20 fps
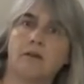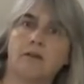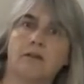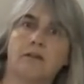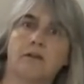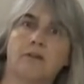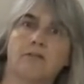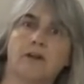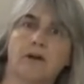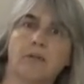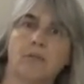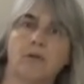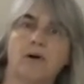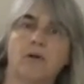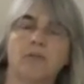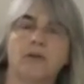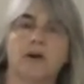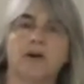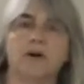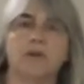that Grandma
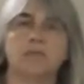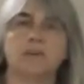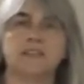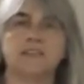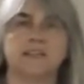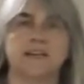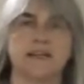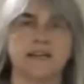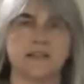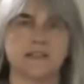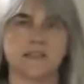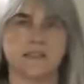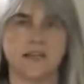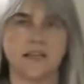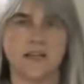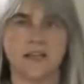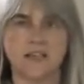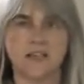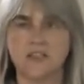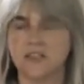behind me takes.
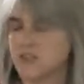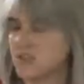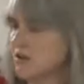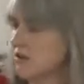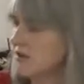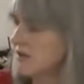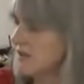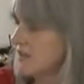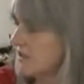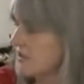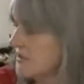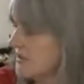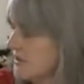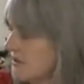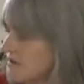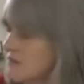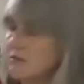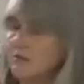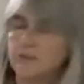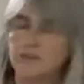It's the size that